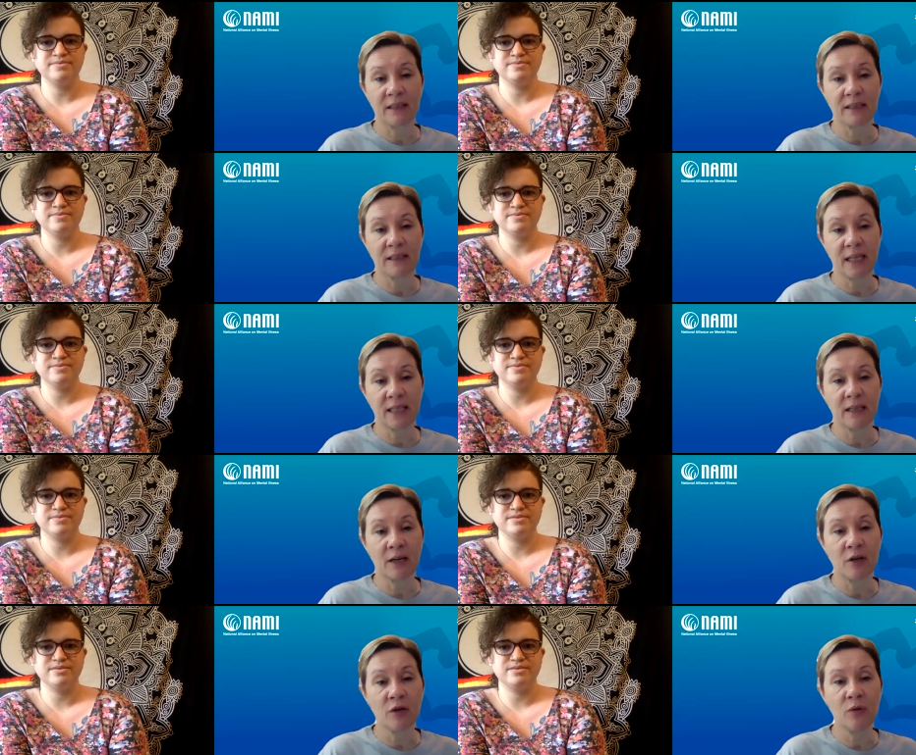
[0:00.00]
Speaker 1: at six,
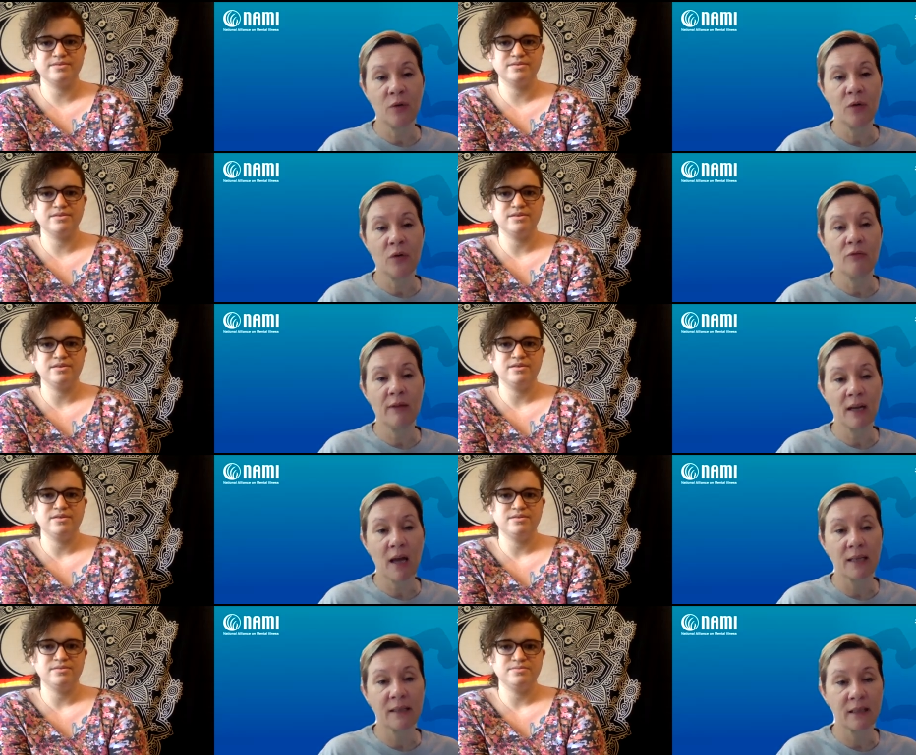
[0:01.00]
and who, who
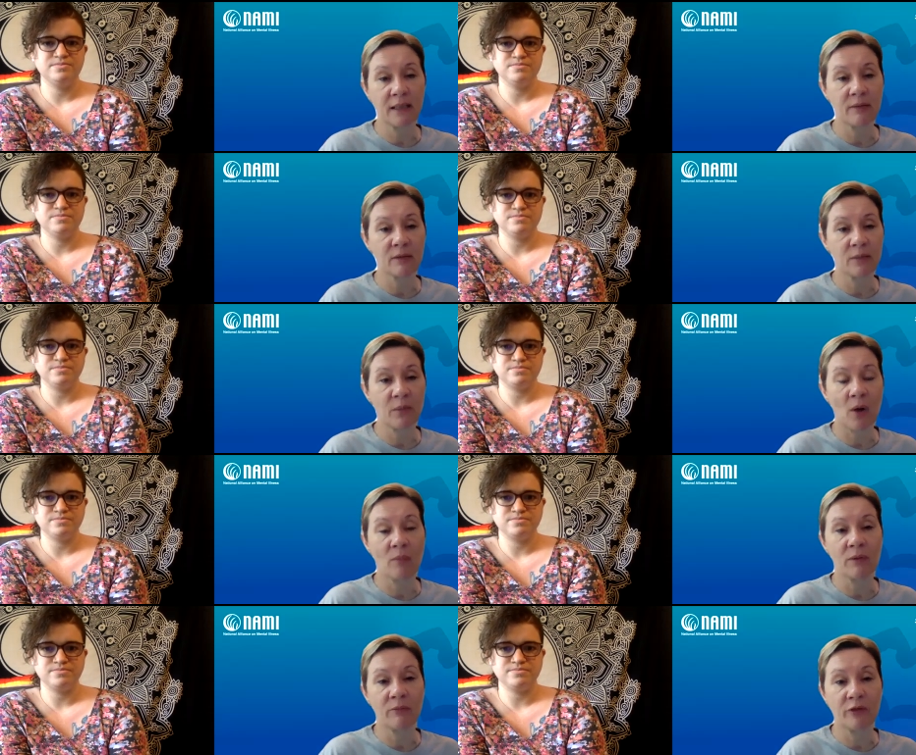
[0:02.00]
realized that there was a
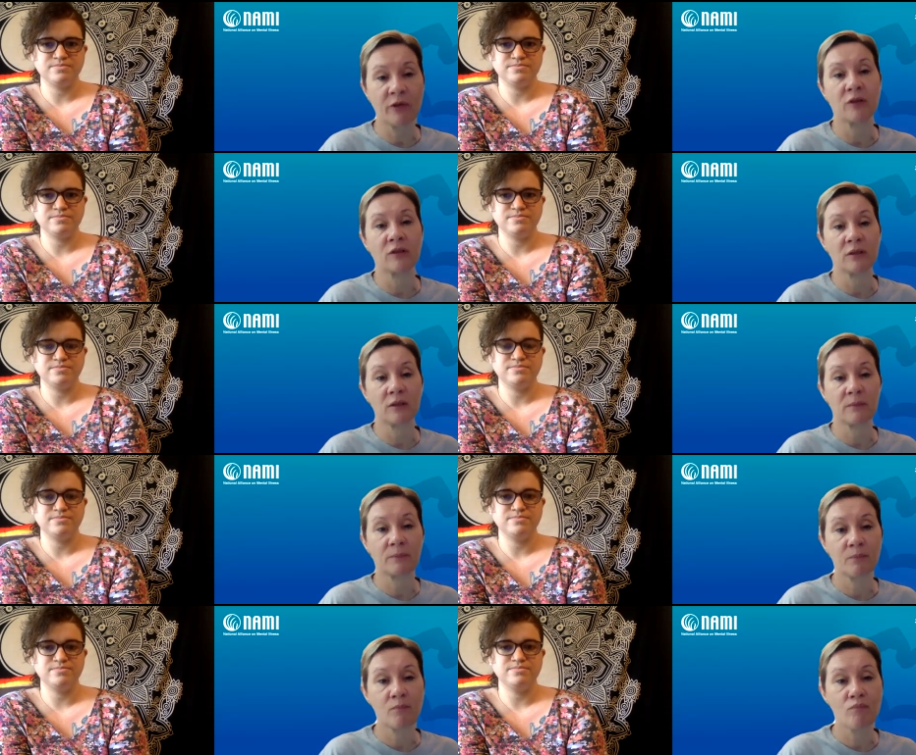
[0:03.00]
problem first?
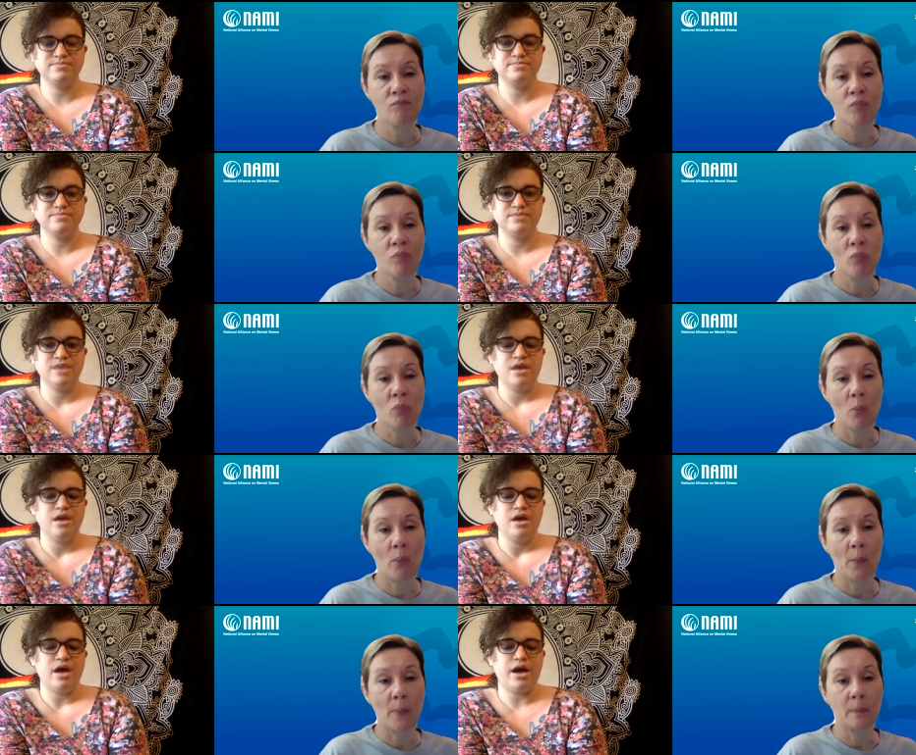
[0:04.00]

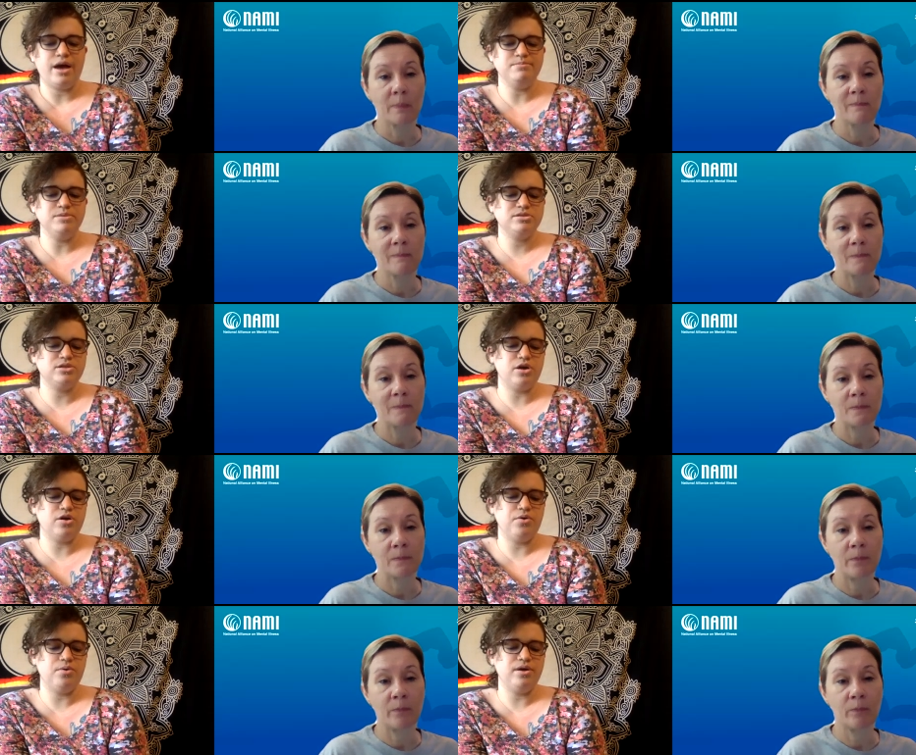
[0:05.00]
Speaker 2: Um,
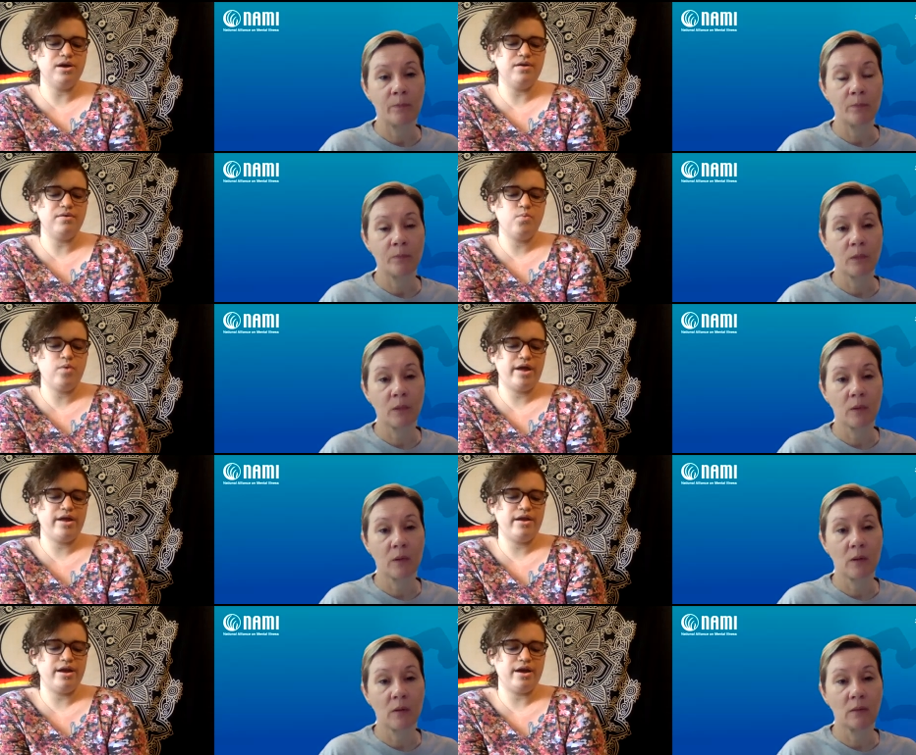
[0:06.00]
so,
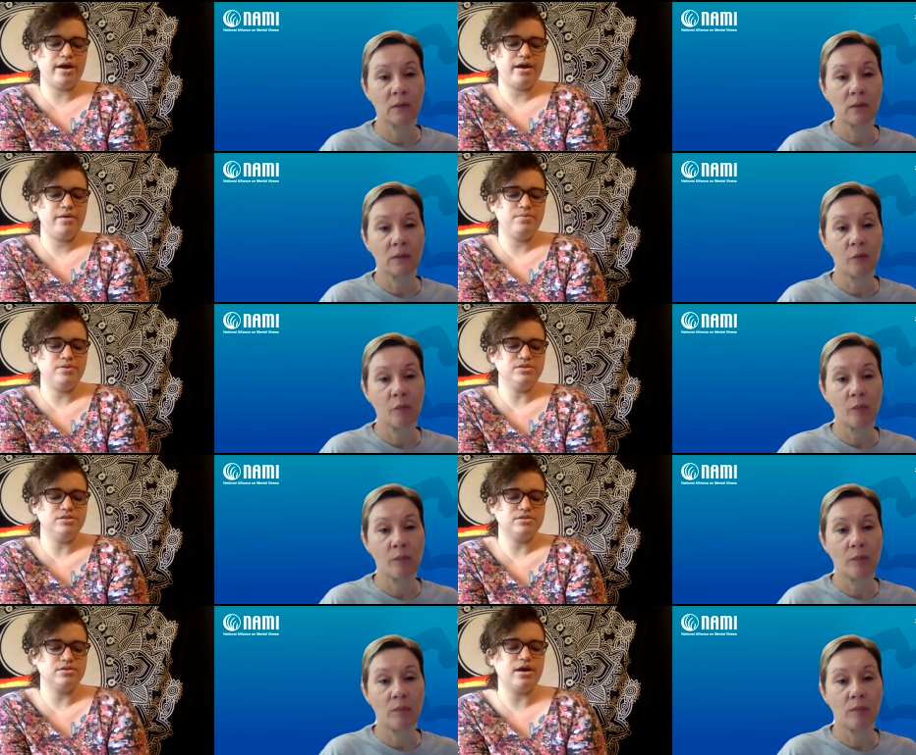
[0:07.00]
when I
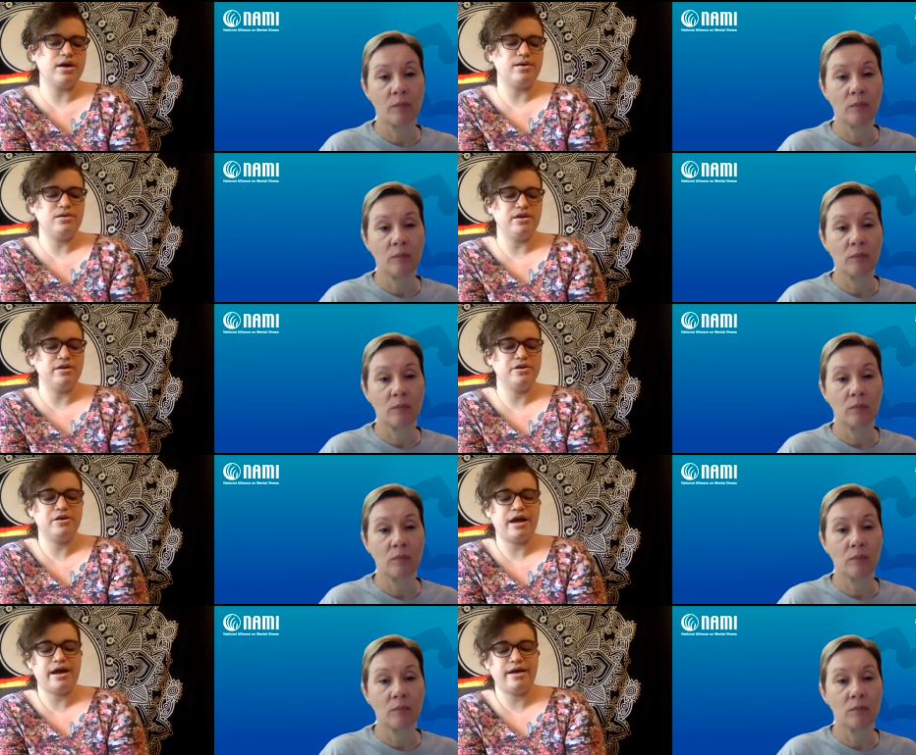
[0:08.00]
was uh, younger,
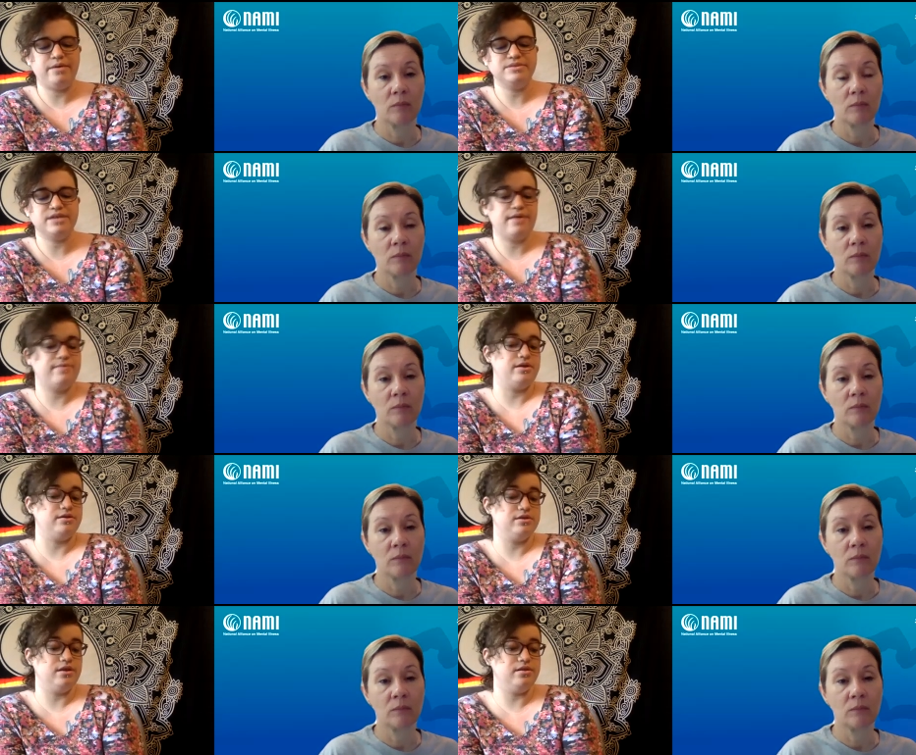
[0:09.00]
I was
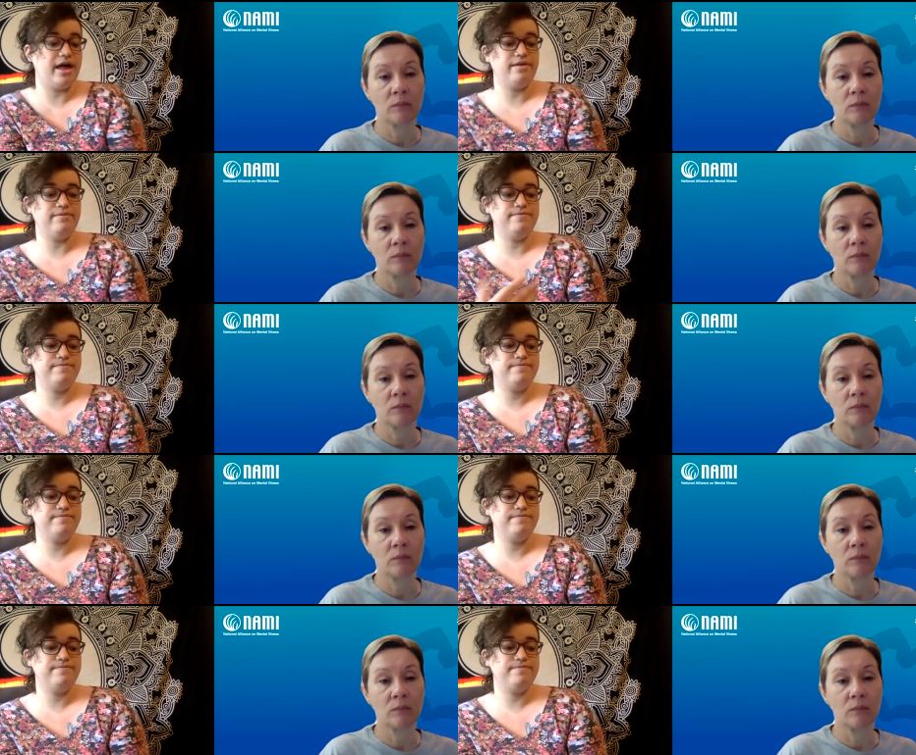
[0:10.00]
having a lot of